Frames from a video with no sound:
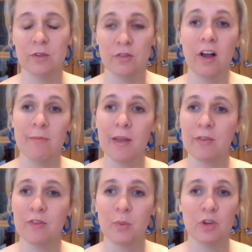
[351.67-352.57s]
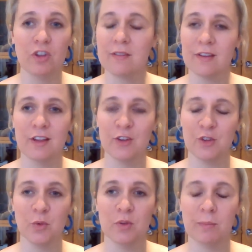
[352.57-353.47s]
5 months, which isn't a
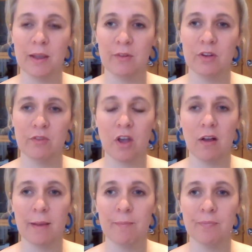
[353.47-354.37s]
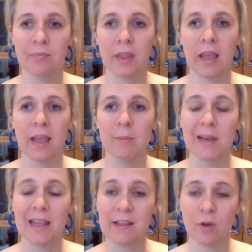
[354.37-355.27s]
short period of time.
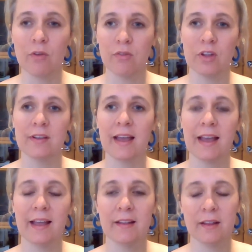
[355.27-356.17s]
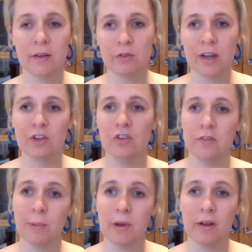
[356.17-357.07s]
But it is offered at a fraction
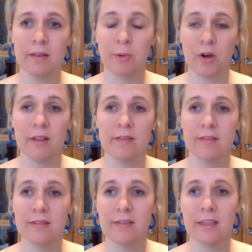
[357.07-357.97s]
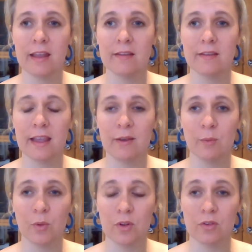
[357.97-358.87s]
of the price that it
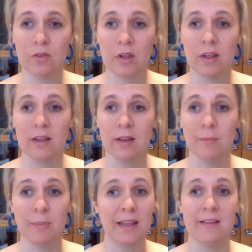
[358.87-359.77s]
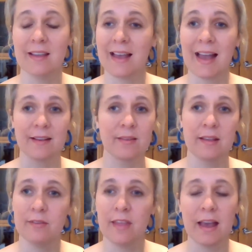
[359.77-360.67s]
would be to
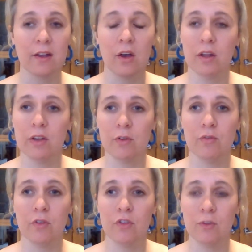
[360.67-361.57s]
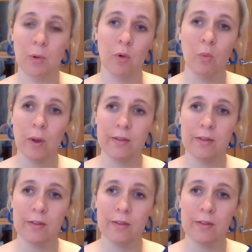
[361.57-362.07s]
access that kind of support